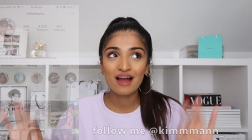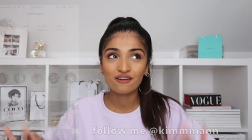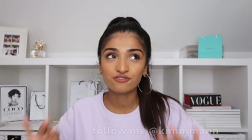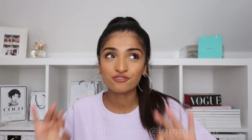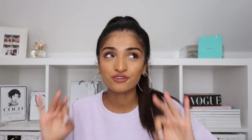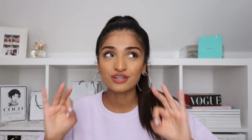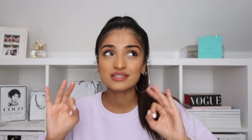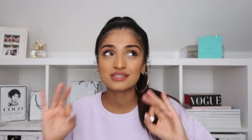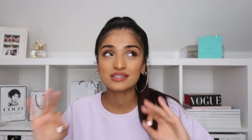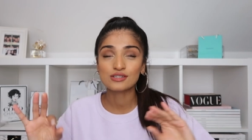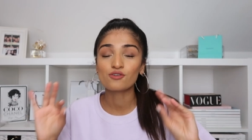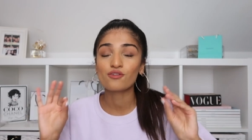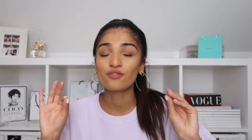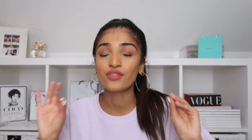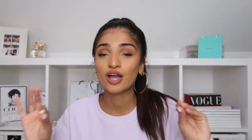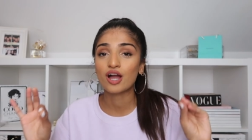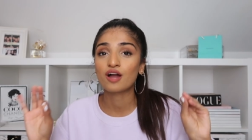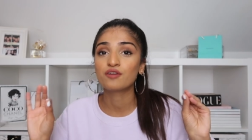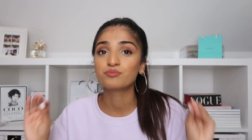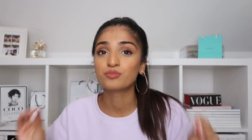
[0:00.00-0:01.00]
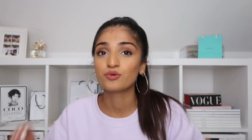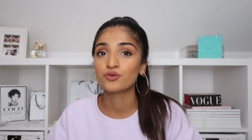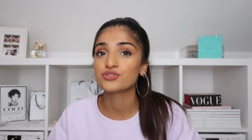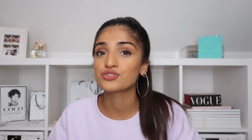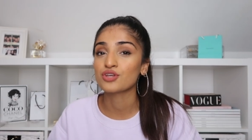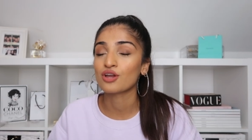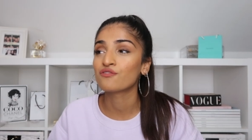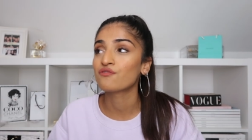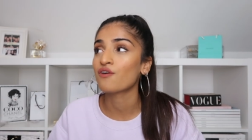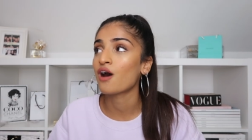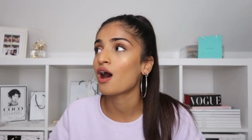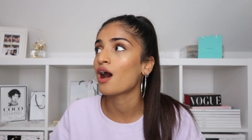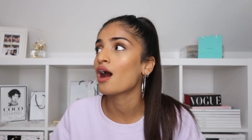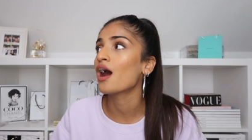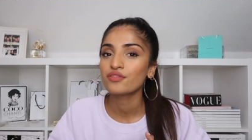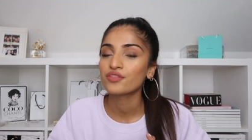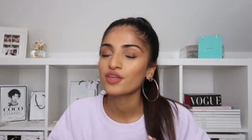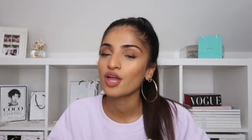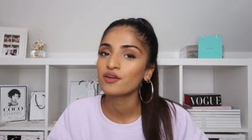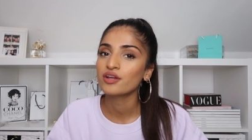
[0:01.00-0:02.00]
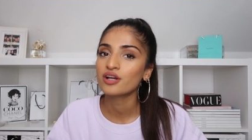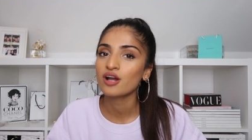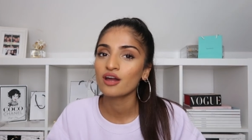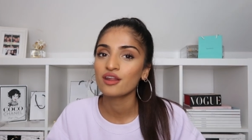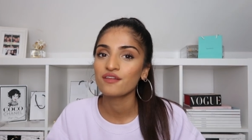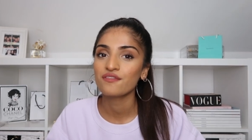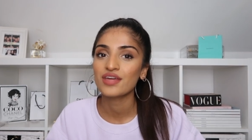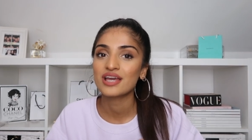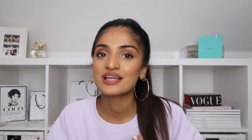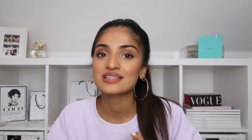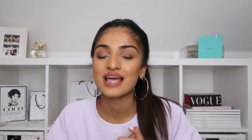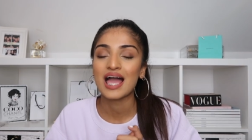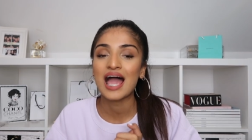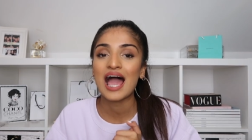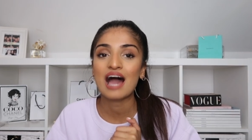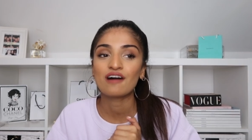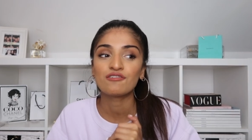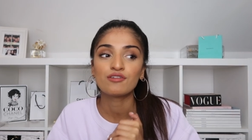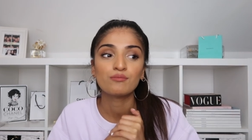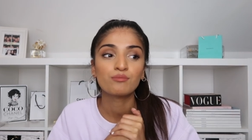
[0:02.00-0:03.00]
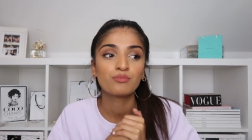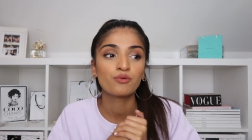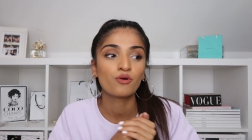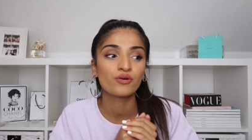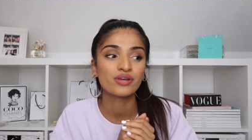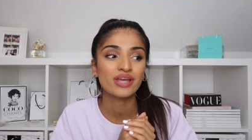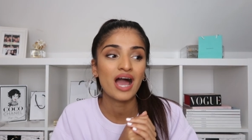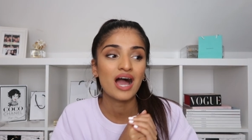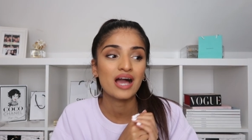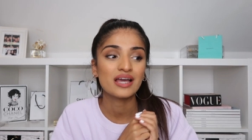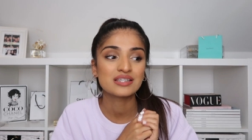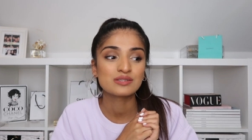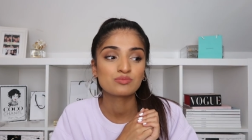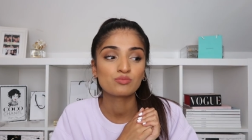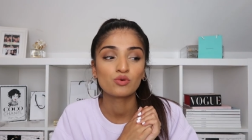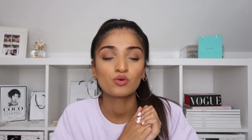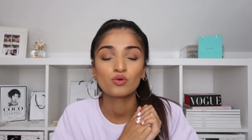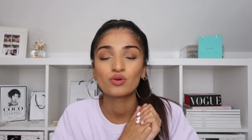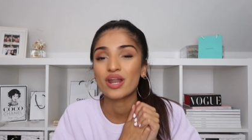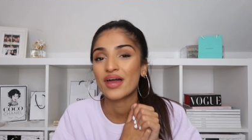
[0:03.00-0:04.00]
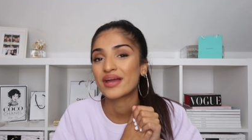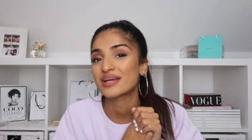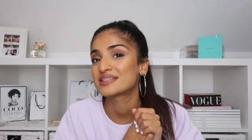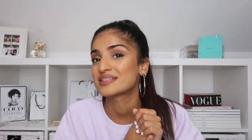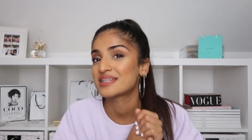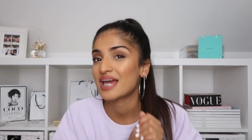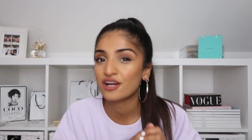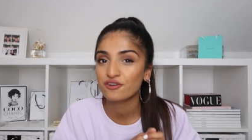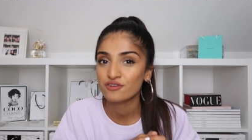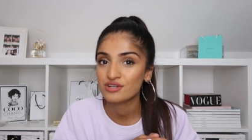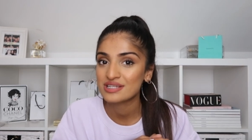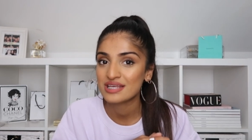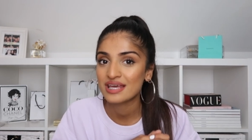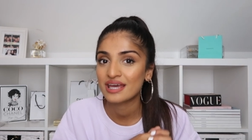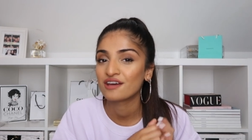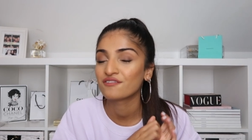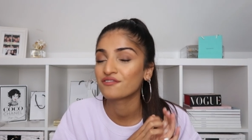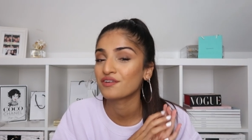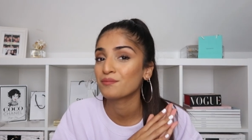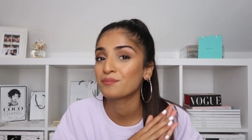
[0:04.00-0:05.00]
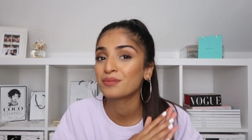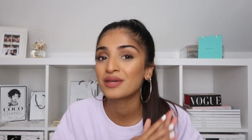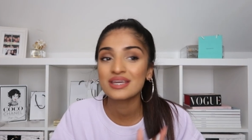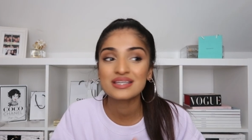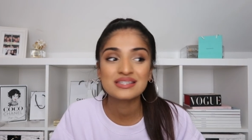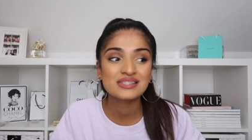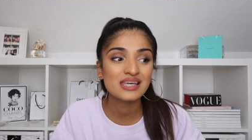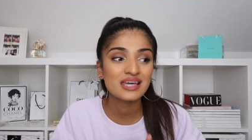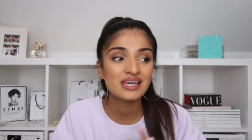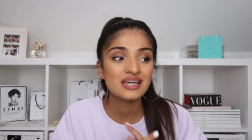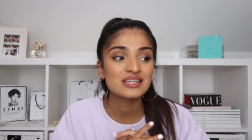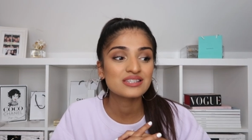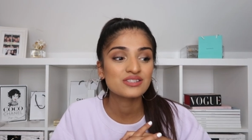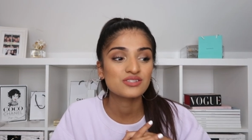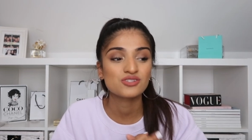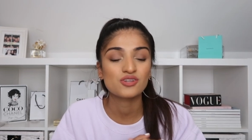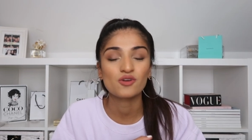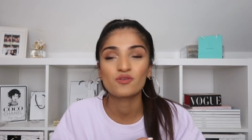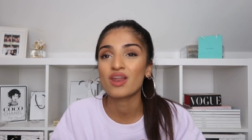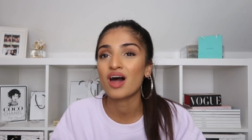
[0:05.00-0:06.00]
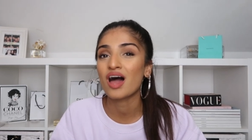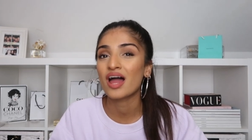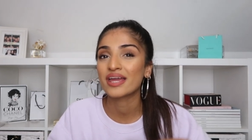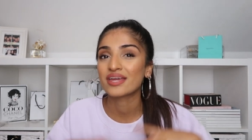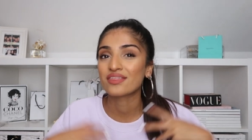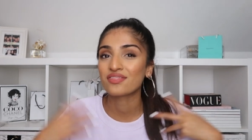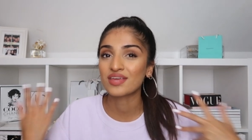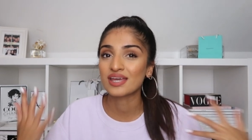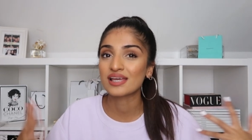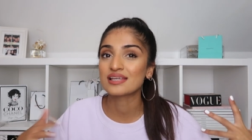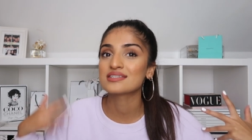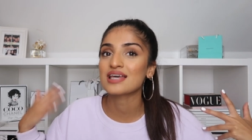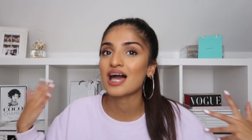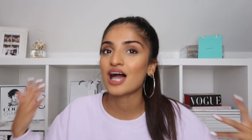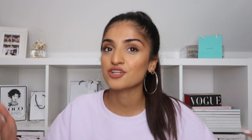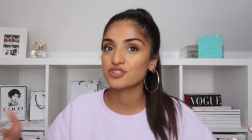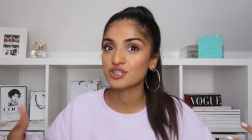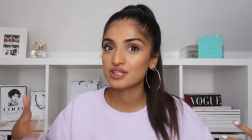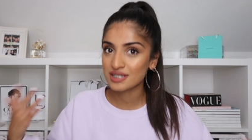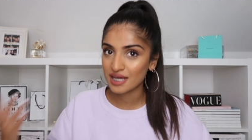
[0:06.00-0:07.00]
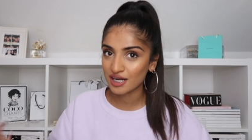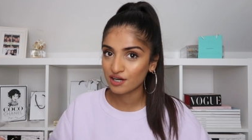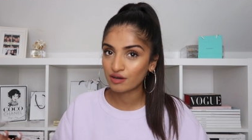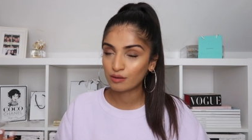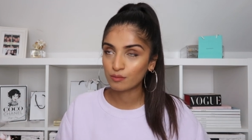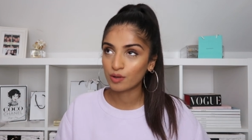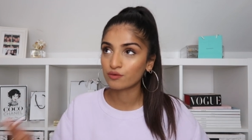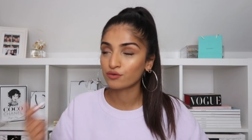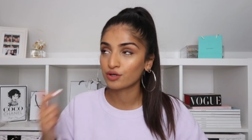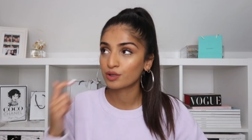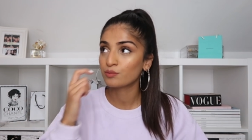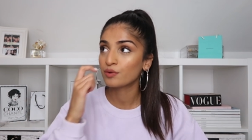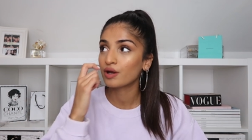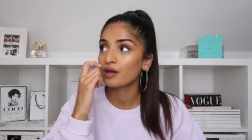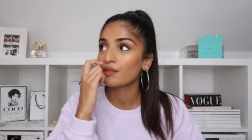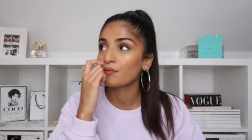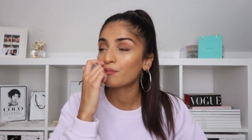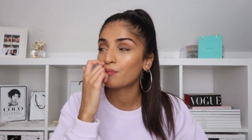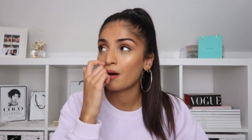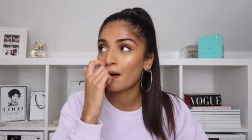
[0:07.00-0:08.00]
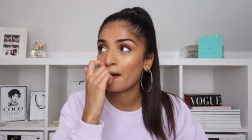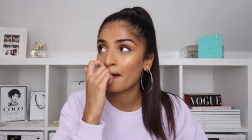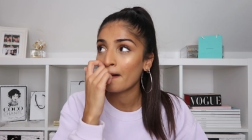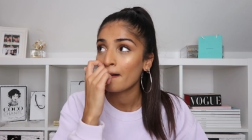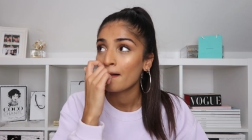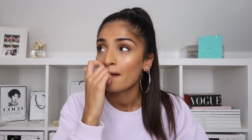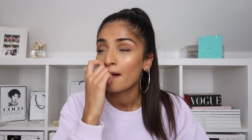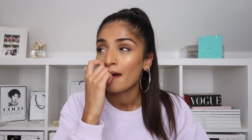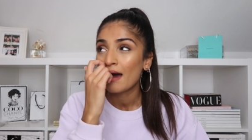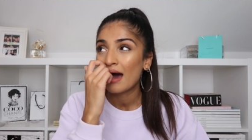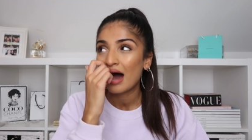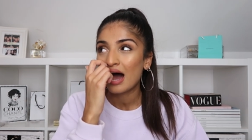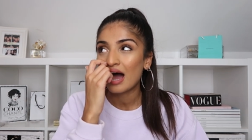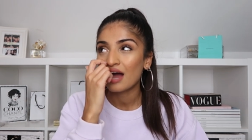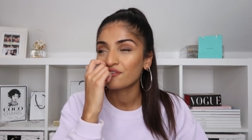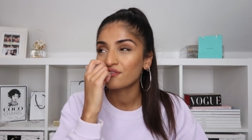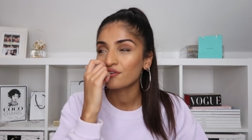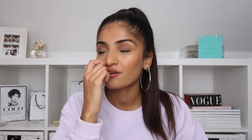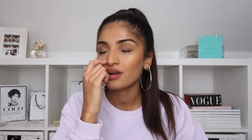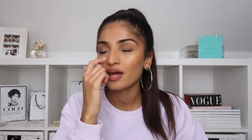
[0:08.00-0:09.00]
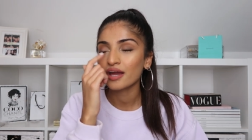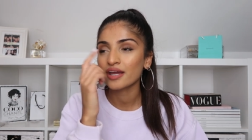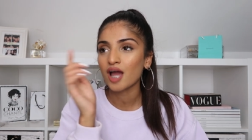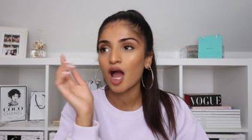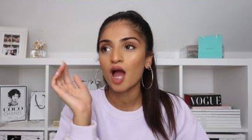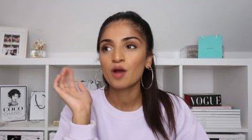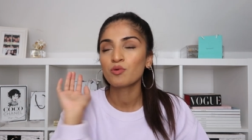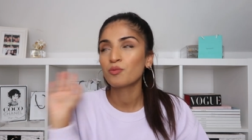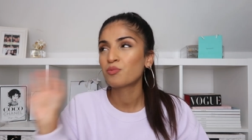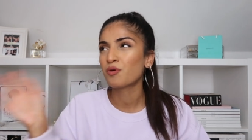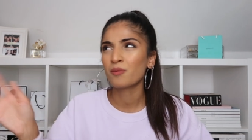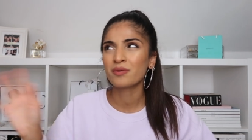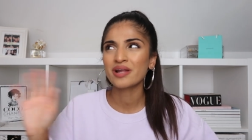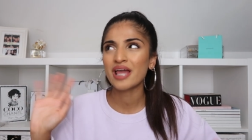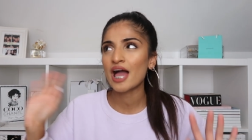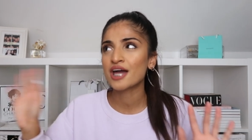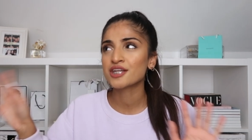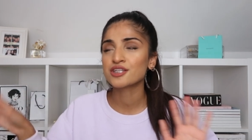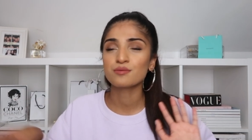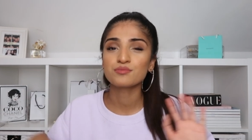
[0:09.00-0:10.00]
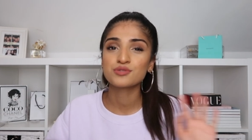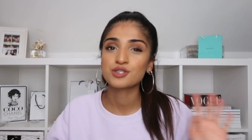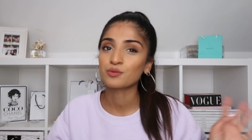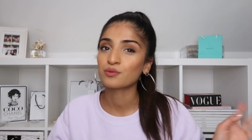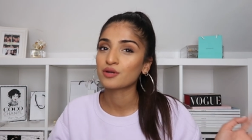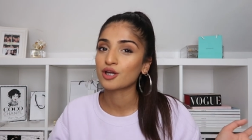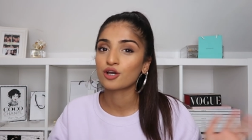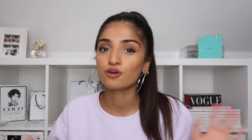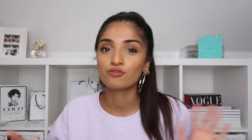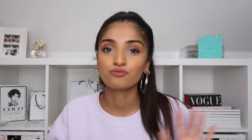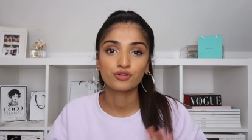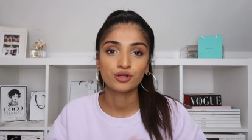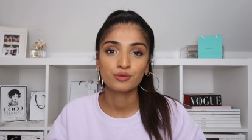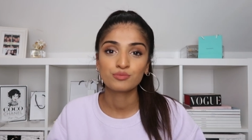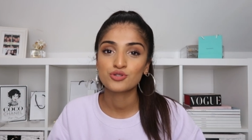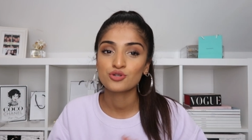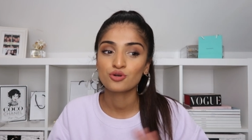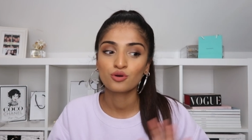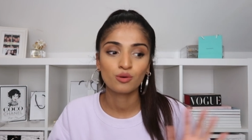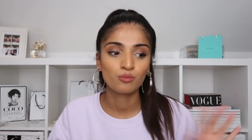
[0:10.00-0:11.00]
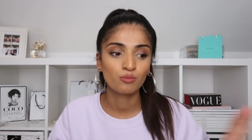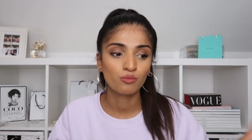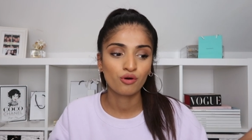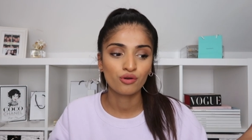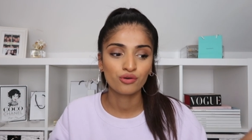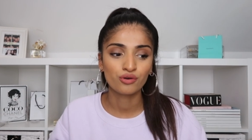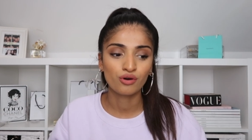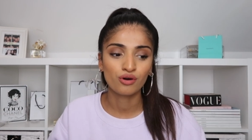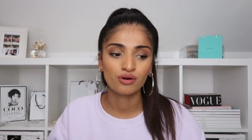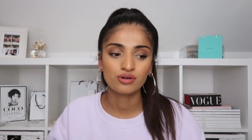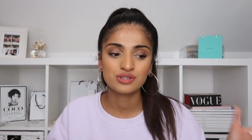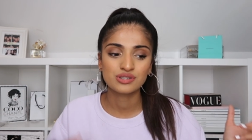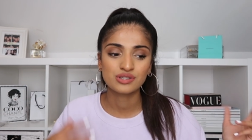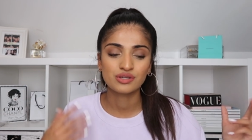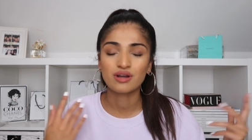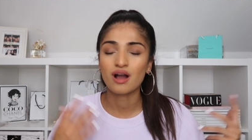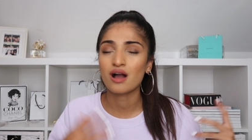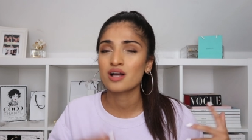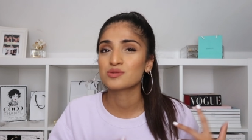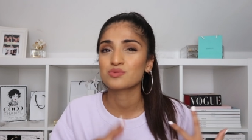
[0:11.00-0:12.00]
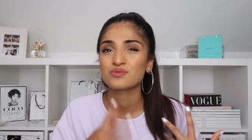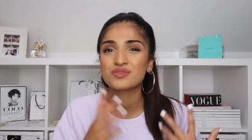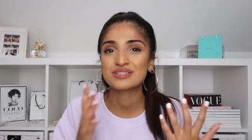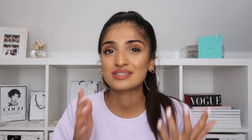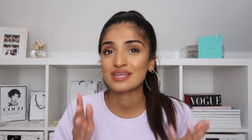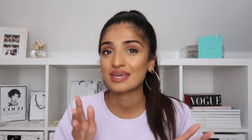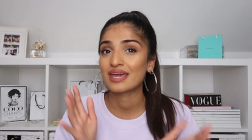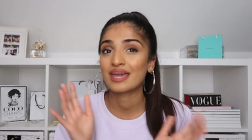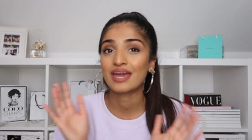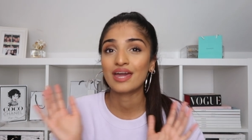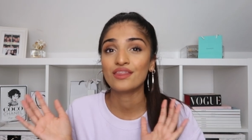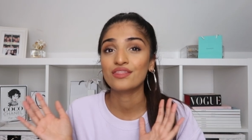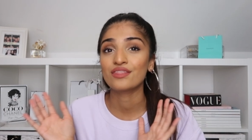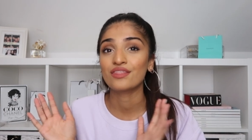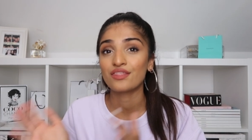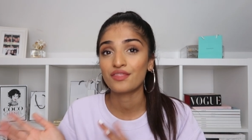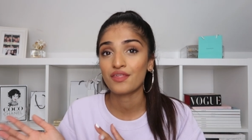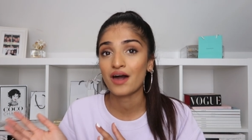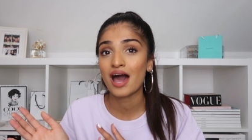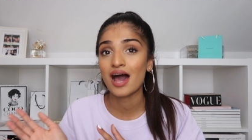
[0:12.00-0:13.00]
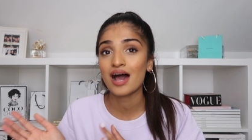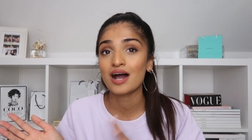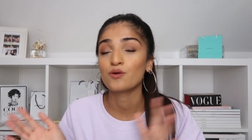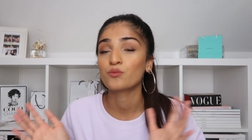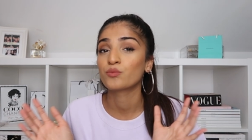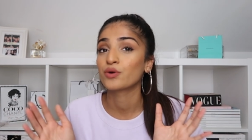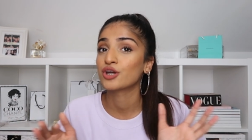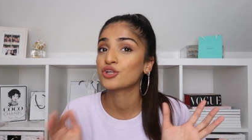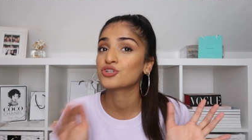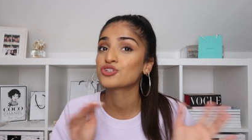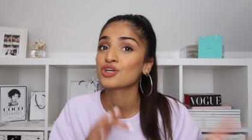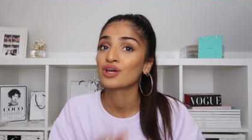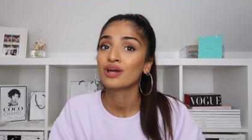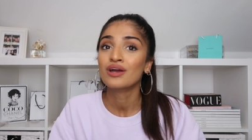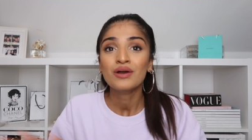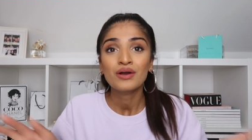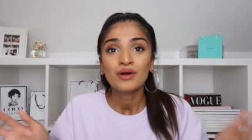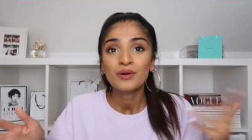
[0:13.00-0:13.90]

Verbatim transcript: every single thing I've bought so far. The only kind of things I haven't bought yet is more like decorative pieces, so like things to actually decorate my room with, but I feel like I will probably end up doing like a room tour and whatnot, so you guys will see in that, which